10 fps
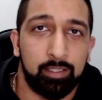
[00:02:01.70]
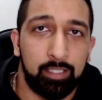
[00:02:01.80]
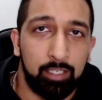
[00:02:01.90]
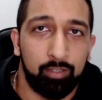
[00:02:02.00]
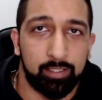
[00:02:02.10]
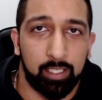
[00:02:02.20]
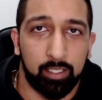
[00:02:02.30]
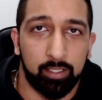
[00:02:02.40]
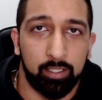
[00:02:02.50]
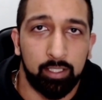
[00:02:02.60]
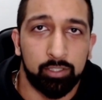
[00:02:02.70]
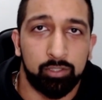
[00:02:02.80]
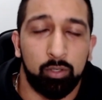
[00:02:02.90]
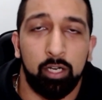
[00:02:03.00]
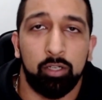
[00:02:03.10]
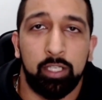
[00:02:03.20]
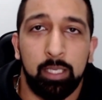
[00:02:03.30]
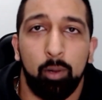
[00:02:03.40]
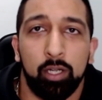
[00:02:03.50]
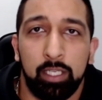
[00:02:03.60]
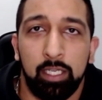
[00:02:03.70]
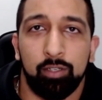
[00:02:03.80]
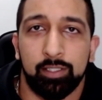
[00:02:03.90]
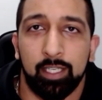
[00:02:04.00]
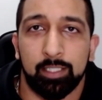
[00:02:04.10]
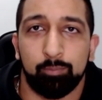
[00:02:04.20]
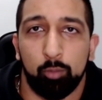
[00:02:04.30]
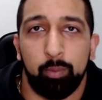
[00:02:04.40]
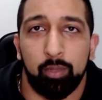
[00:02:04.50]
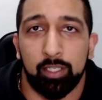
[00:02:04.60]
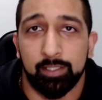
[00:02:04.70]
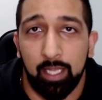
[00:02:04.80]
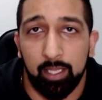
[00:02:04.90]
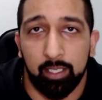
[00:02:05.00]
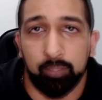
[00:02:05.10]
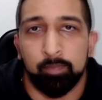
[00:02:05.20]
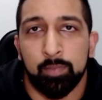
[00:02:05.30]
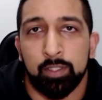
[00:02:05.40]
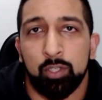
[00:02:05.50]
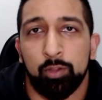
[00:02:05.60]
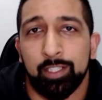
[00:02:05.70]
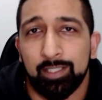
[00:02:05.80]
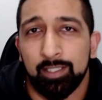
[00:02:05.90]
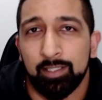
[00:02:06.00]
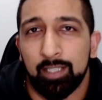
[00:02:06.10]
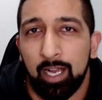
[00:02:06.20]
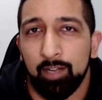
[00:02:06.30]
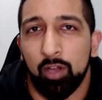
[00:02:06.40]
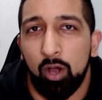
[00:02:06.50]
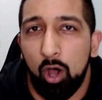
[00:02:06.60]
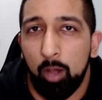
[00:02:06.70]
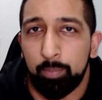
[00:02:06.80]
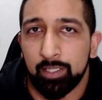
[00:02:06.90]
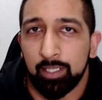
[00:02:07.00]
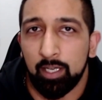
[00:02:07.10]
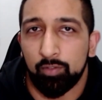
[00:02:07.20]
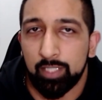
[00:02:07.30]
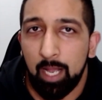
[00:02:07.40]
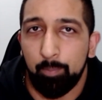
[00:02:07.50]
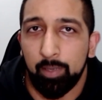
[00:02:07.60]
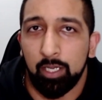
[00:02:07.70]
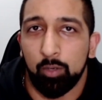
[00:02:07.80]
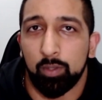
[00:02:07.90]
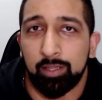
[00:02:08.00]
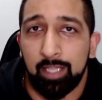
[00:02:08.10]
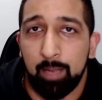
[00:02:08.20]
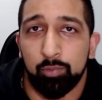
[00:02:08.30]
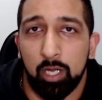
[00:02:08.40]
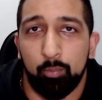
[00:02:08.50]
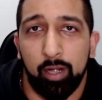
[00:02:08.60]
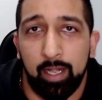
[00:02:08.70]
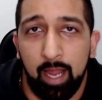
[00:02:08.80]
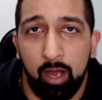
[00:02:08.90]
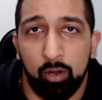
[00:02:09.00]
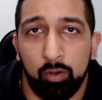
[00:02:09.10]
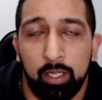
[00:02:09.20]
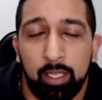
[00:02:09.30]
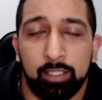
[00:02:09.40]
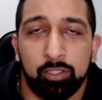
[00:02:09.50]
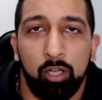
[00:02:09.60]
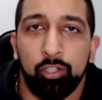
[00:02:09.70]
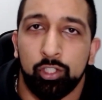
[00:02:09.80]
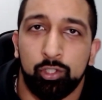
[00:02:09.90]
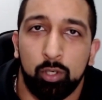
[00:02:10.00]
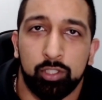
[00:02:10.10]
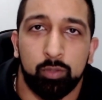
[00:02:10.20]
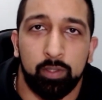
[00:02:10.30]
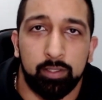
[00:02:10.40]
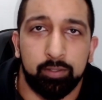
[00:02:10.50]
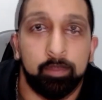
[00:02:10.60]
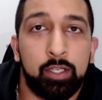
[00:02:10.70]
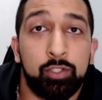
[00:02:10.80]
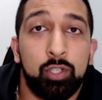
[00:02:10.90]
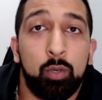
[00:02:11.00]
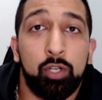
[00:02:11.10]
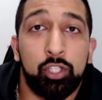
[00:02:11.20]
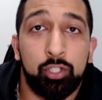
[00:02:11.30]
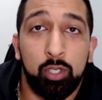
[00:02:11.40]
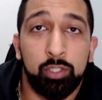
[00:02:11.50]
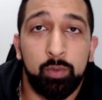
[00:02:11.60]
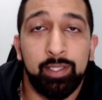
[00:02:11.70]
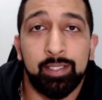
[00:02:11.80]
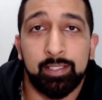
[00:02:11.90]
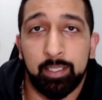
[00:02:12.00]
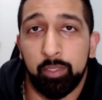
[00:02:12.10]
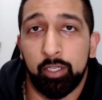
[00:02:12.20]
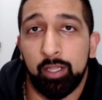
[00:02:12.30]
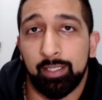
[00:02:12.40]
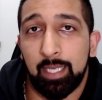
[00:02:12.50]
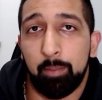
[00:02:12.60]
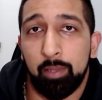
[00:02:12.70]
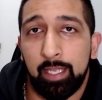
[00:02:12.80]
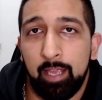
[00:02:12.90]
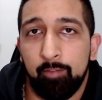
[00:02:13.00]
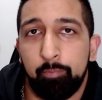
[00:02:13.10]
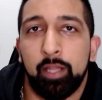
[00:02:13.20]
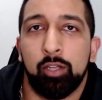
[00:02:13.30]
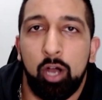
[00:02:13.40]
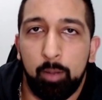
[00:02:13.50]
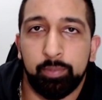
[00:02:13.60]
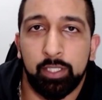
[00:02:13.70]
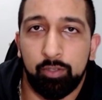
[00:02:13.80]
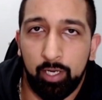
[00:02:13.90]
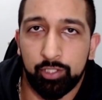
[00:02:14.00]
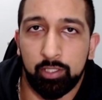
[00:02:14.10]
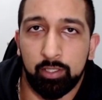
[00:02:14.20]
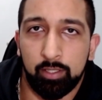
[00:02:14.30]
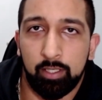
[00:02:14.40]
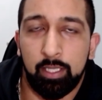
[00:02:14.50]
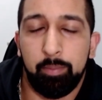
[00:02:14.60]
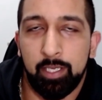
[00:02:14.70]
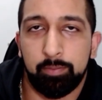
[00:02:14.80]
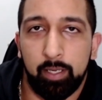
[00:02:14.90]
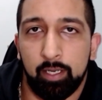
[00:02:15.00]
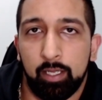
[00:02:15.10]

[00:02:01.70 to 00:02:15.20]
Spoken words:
decreasing. So it'll keep on decreasing as more people are selling. So this is kind of the opposite of what's happening with GameStop right now. It's called the short squeeze. So a short squeeze is similar to the example I gave, but in the opposite direction. Let me explain.